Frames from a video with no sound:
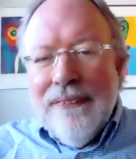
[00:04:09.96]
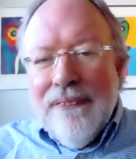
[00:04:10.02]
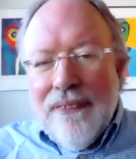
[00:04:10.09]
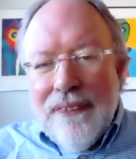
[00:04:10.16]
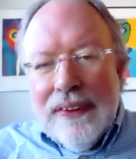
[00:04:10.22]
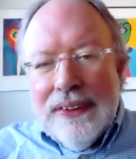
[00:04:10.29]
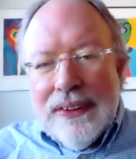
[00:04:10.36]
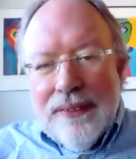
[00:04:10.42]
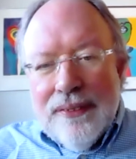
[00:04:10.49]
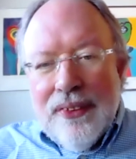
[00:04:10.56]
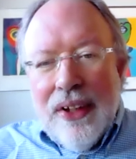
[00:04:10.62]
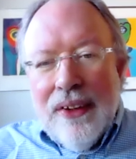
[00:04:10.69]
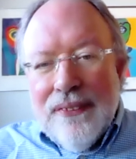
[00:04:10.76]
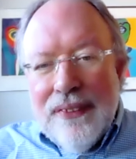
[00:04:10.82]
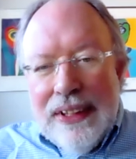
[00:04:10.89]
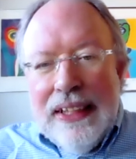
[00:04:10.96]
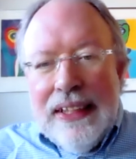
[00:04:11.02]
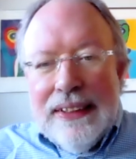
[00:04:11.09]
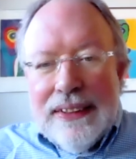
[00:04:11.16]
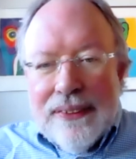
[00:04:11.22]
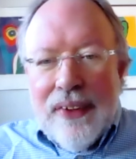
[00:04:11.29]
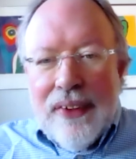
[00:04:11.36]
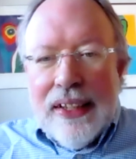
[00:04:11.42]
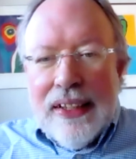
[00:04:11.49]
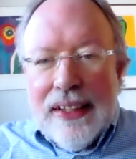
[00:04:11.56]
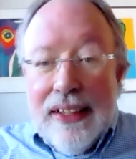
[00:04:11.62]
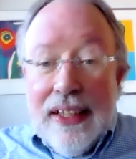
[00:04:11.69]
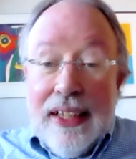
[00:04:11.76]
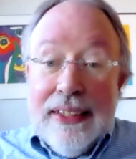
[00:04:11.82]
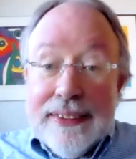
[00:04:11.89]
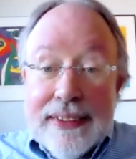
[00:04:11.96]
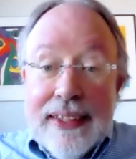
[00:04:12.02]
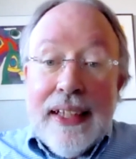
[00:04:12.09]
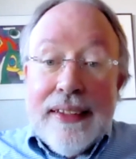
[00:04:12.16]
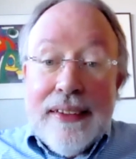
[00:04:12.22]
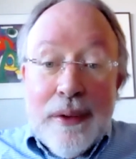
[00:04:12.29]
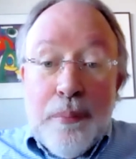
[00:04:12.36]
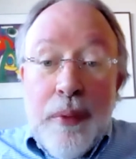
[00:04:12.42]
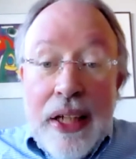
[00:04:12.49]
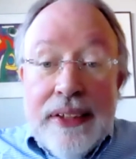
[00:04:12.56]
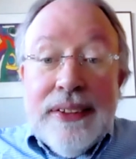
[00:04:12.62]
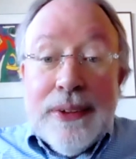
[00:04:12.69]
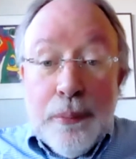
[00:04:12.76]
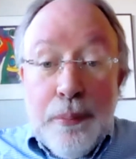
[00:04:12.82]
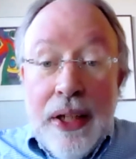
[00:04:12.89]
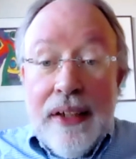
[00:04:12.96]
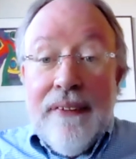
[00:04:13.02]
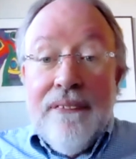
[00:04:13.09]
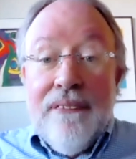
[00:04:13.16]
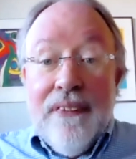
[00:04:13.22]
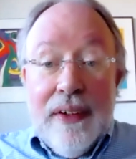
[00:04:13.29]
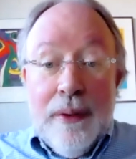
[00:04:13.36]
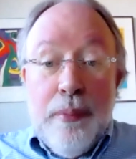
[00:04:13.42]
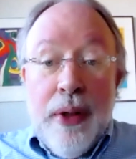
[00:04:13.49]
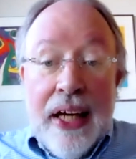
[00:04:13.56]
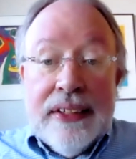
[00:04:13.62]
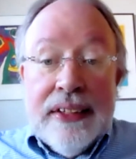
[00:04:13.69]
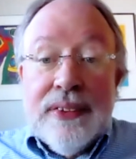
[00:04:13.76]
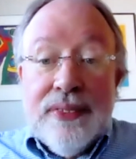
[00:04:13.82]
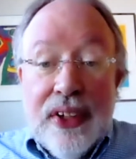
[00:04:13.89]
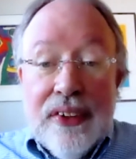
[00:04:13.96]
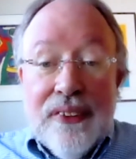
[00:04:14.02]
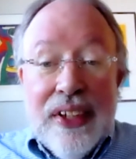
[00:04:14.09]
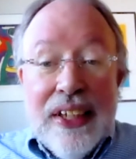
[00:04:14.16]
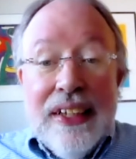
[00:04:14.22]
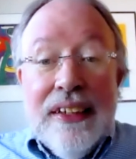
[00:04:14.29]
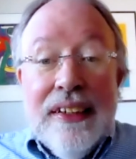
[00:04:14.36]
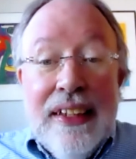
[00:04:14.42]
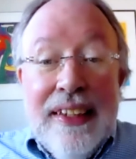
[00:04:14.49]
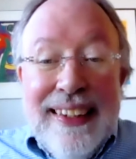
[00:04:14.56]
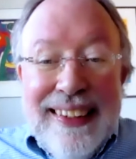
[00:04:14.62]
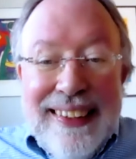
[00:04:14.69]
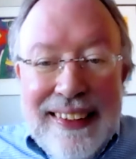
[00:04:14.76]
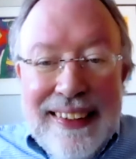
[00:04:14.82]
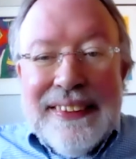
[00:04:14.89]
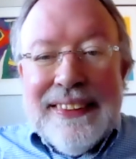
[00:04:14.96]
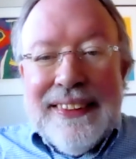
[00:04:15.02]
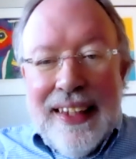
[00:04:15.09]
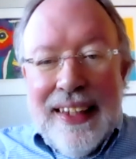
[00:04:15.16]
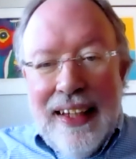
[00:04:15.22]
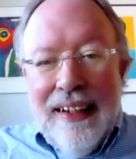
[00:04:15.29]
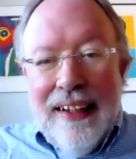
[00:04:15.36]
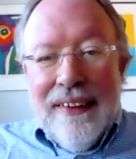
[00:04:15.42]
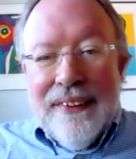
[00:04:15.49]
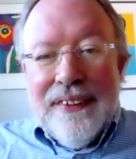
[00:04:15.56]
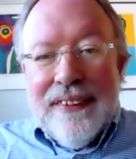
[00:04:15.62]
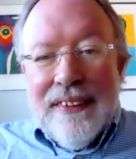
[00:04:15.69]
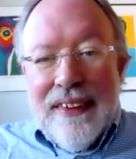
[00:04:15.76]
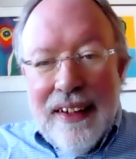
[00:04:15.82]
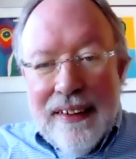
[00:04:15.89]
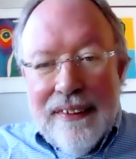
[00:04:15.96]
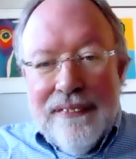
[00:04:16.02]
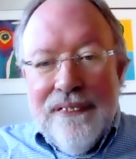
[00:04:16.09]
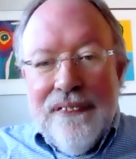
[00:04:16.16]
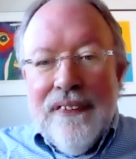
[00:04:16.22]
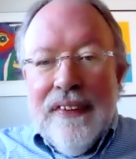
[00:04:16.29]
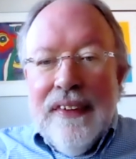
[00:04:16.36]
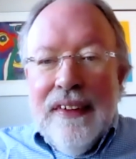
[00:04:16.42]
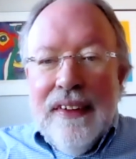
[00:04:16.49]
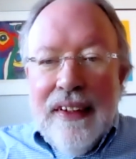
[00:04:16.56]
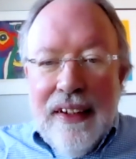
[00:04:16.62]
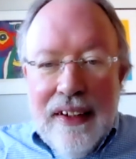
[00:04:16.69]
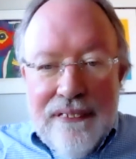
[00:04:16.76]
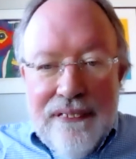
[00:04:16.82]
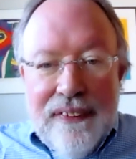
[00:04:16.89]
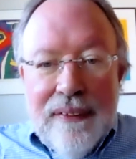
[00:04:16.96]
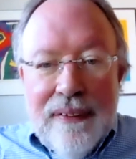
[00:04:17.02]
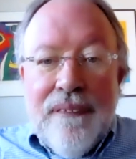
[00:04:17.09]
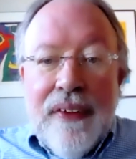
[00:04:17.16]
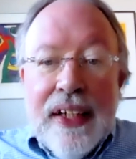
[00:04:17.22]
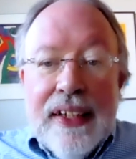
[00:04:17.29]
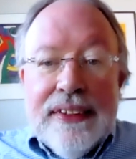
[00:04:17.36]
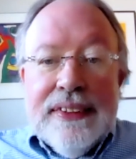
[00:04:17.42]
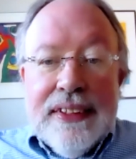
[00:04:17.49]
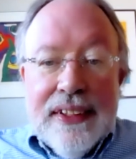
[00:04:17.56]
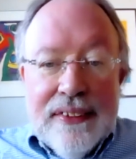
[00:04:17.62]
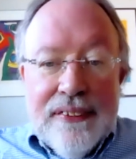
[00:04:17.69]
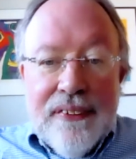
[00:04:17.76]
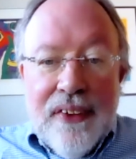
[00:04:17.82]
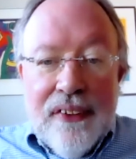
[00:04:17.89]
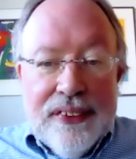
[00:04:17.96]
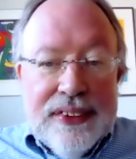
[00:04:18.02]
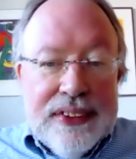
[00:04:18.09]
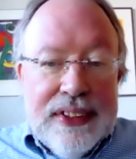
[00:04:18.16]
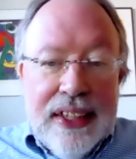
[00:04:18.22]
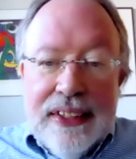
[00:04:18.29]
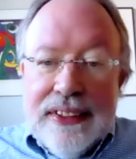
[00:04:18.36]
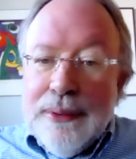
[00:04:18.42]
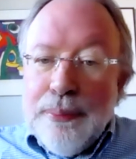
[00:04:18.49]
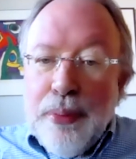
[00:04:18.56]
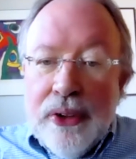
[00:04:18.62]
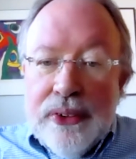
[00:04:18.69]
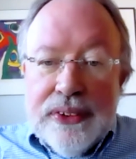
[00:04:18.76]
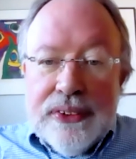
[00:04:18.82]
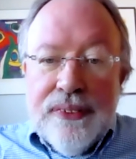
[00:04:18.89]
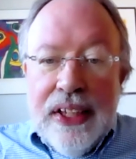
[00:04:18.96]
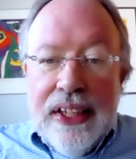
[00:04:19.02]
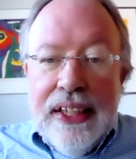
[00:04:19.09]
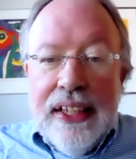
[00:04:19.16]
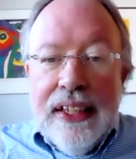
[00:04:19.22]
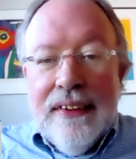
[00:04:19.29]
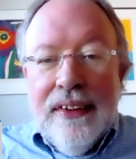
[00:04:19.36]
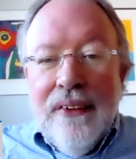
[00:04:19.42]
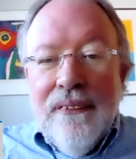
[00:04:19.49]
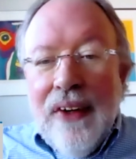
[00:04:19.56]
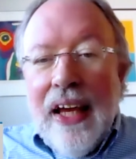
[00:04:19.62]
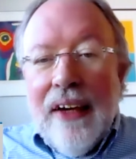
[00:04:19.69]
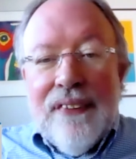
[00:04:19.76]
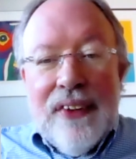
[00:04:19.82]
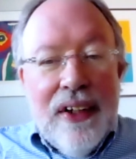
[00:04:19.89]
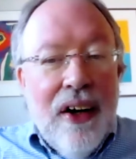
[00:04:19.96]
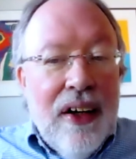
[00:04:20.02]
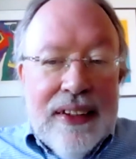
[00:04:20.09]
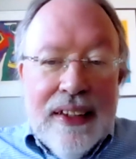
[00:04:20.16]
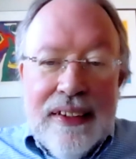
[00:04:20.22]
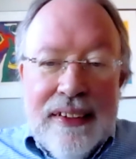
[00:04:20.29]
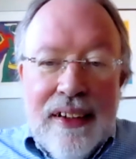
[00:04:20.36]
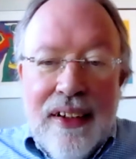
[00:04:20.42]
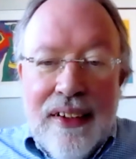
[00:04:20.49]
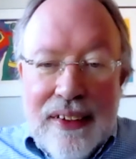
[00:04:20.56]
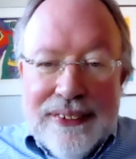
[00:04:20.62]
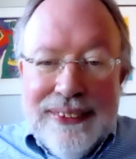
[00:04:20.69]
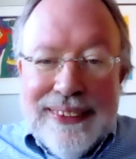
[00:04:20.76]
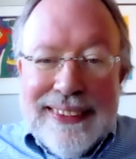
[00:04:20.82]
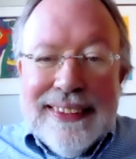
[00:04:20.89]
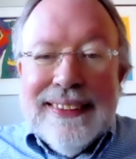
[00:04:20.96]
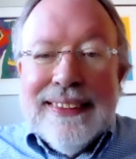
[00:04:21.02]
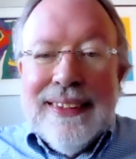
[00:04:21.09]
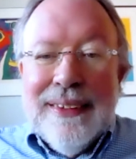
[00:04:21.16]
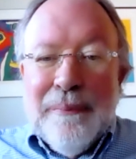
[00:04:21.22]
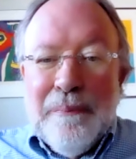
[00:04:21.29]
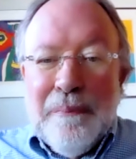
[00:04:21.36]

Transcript: First of all, we need to recognize that the major benefit of batch farrowing is the health of the pigs in the grow out stage. Post weaning, we have an all in, all out system